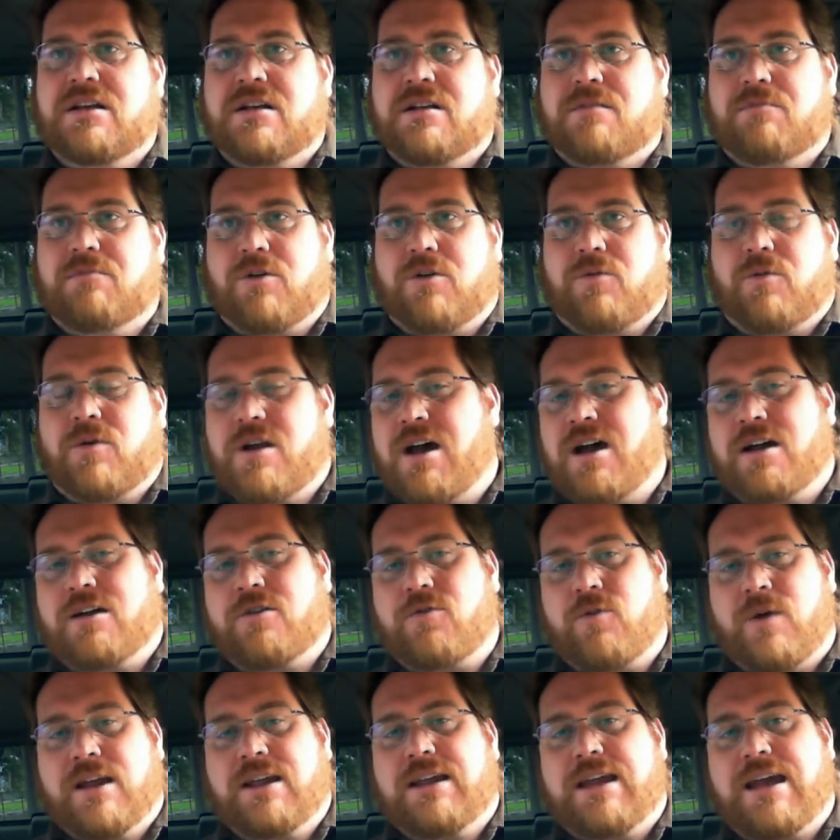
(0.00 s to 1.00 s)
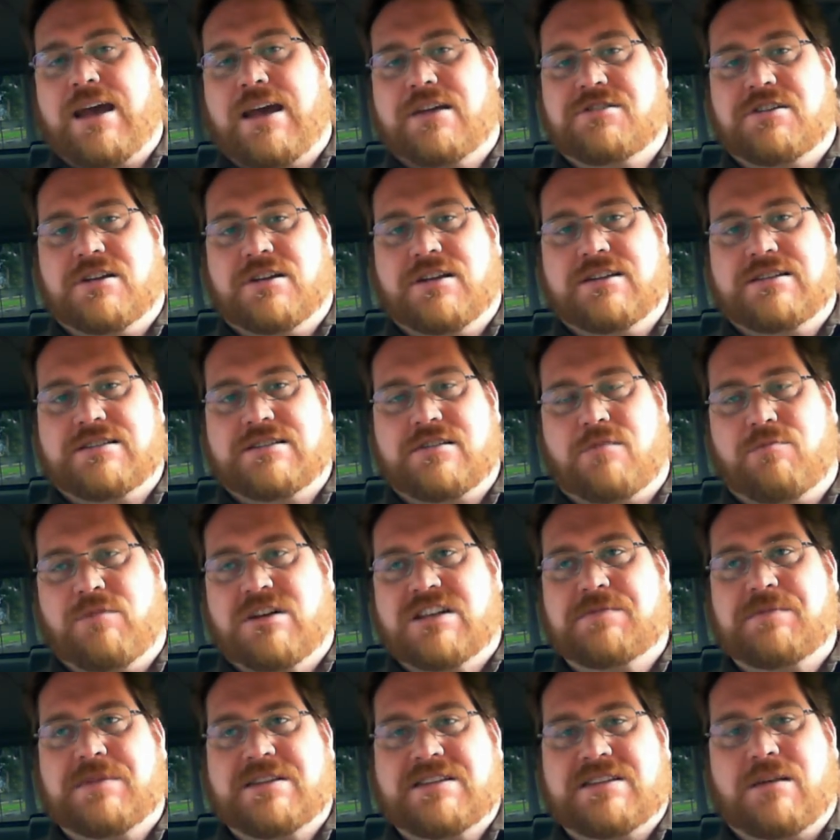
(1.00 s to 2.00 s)
but we're not quite catching it. So it
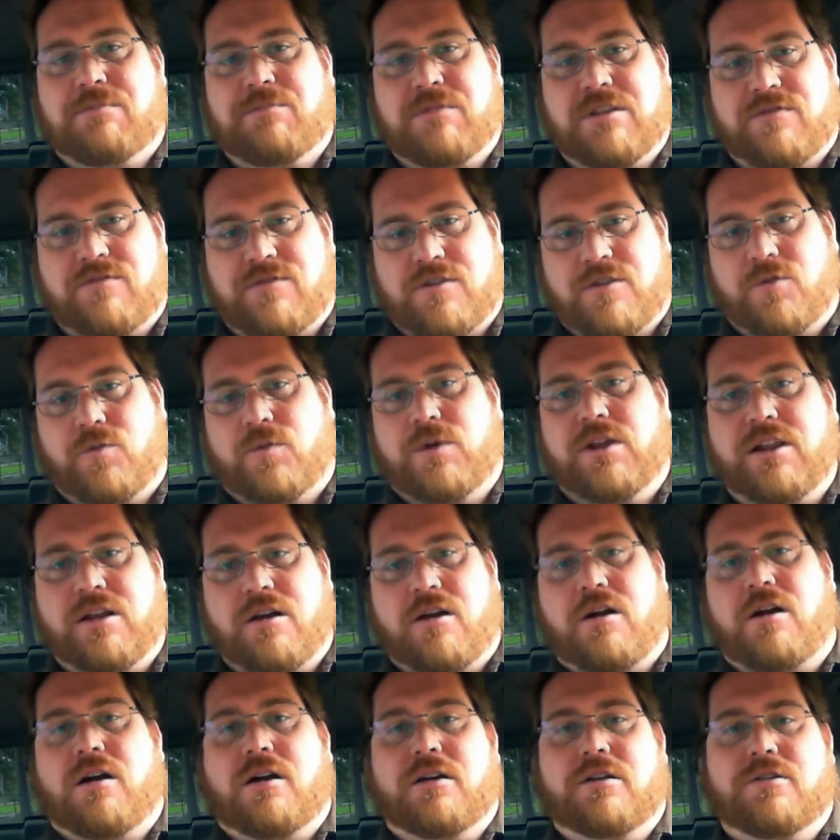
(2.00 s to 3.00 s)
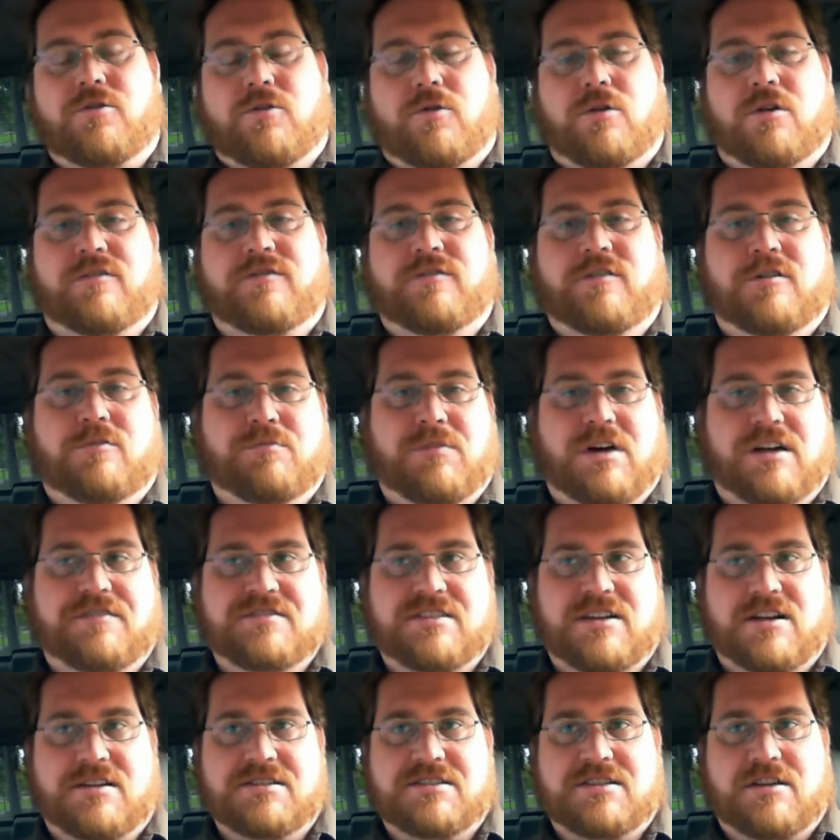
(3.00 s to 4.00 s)
must be something for the really hardcore film
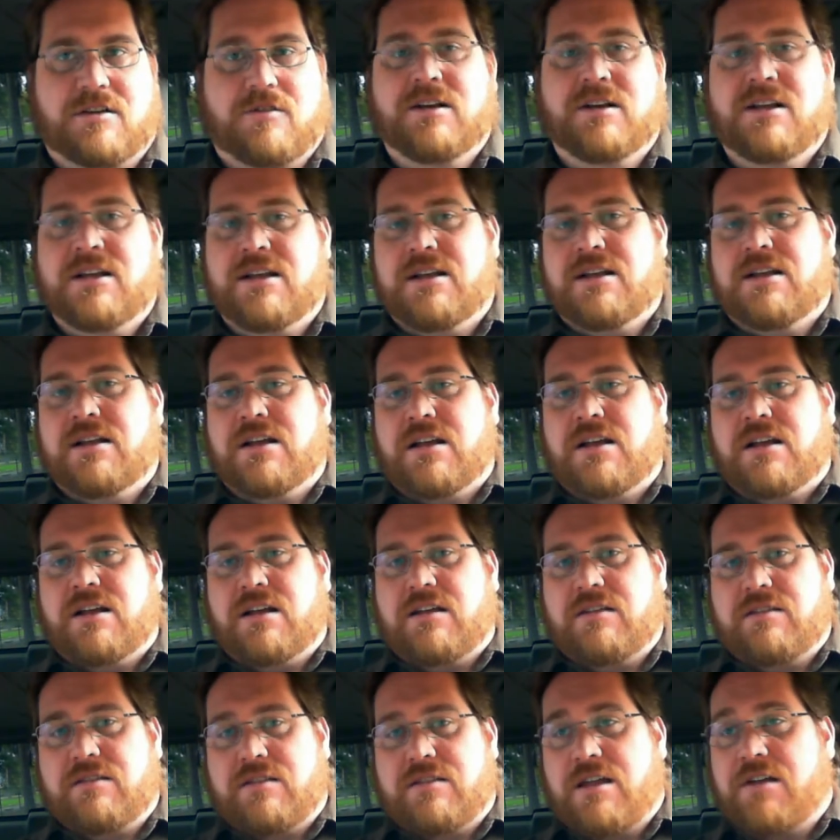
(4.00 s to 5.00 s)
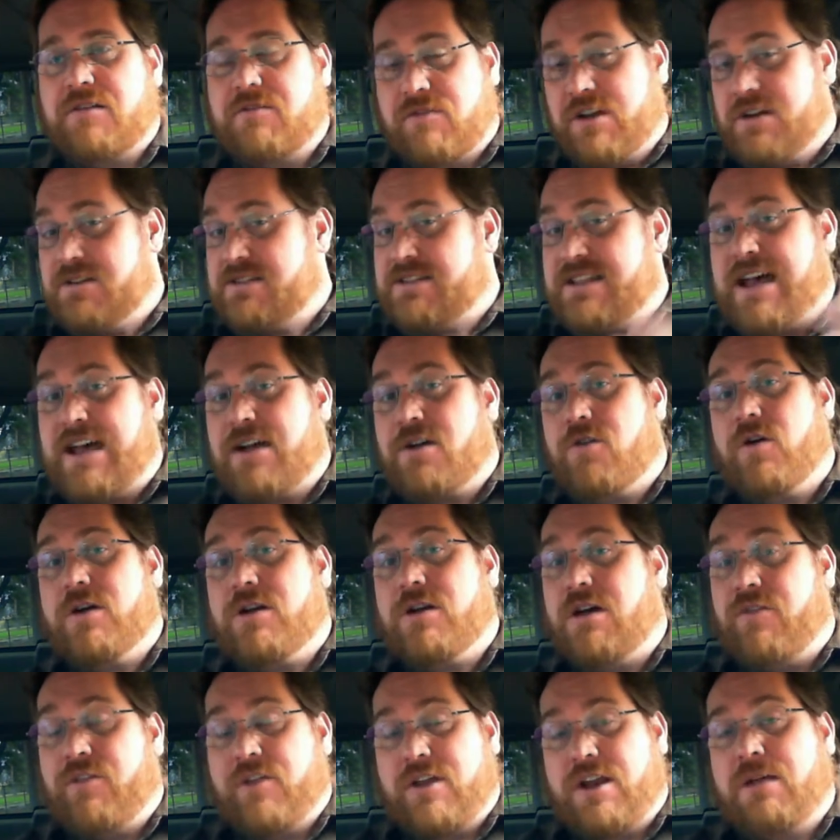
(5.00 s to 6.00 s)
buffs there. So there's that
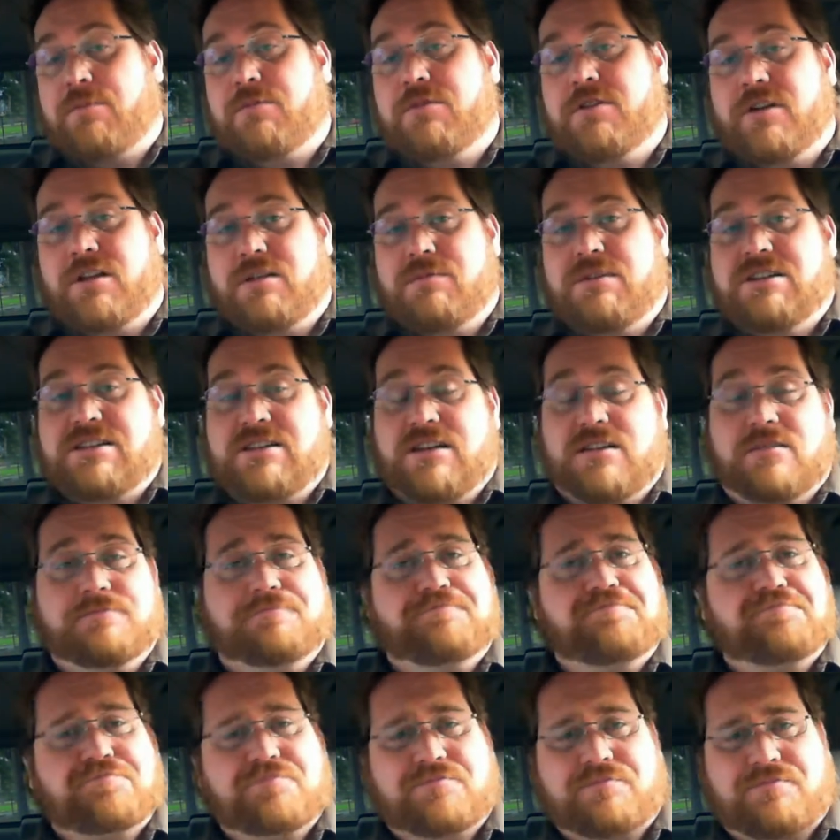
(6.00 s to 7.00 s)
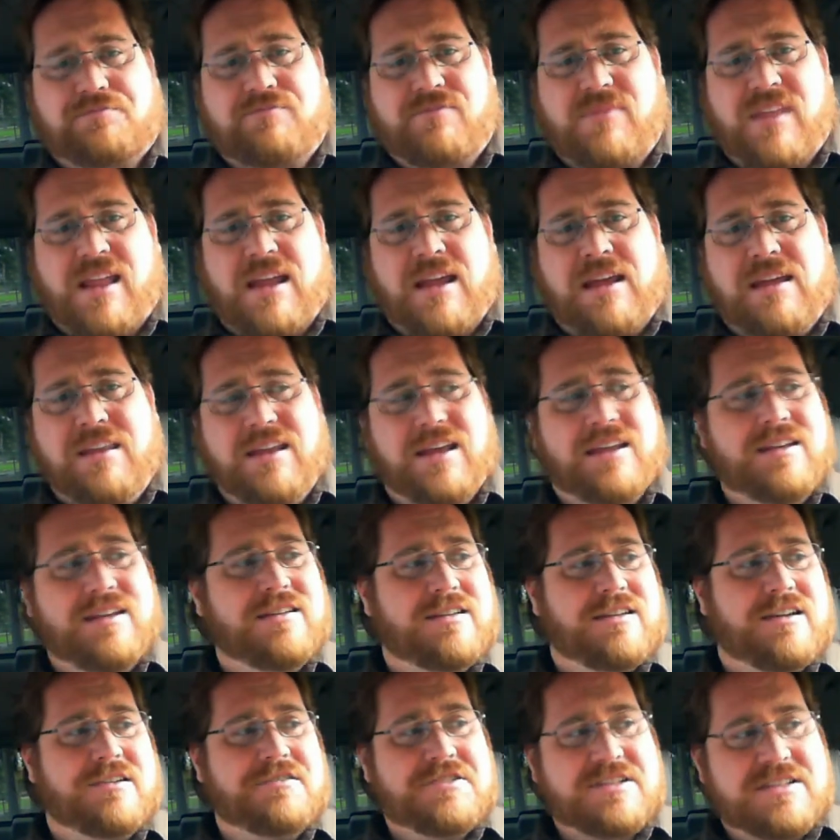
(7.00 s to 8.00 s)
going on that I'm clearly missing. And
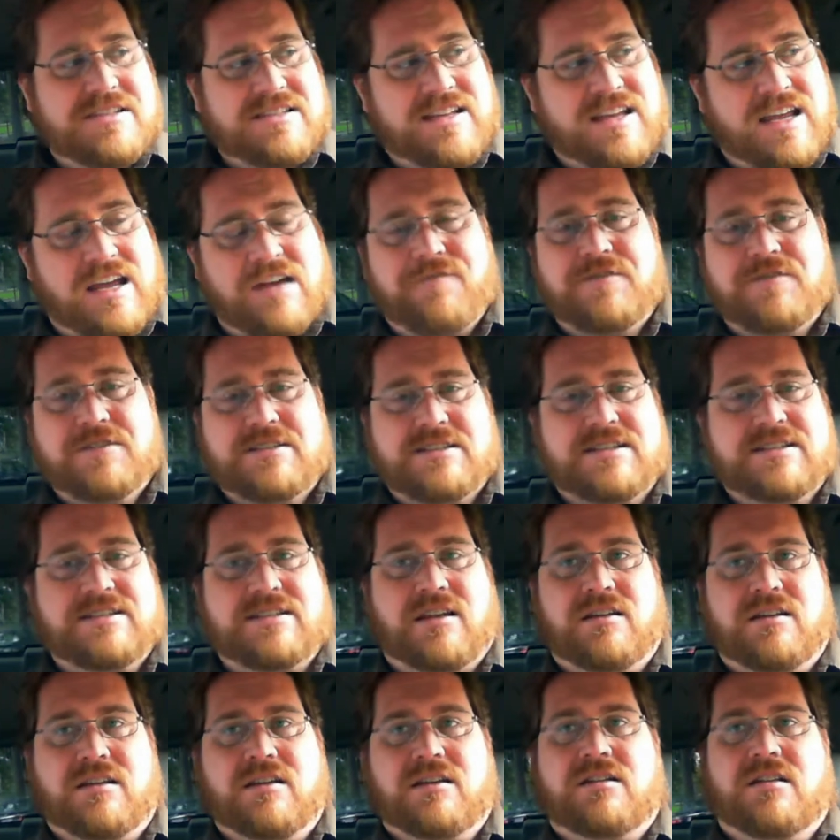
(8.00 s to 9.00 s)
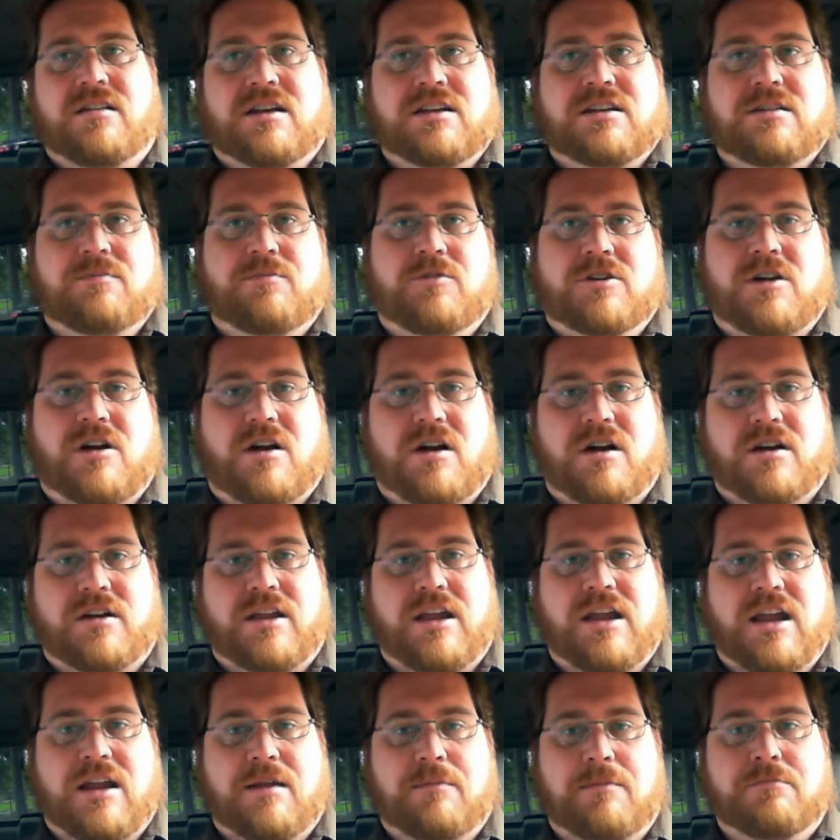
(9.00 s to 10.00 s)
then there's just the emphasis on the collectible card
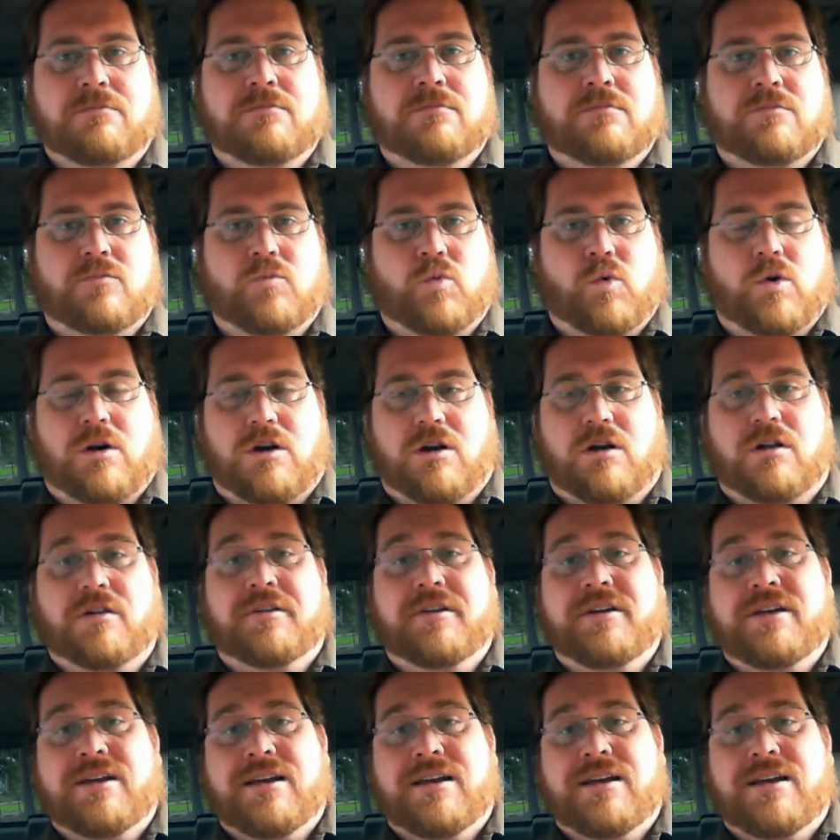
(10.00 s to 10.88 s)
game world.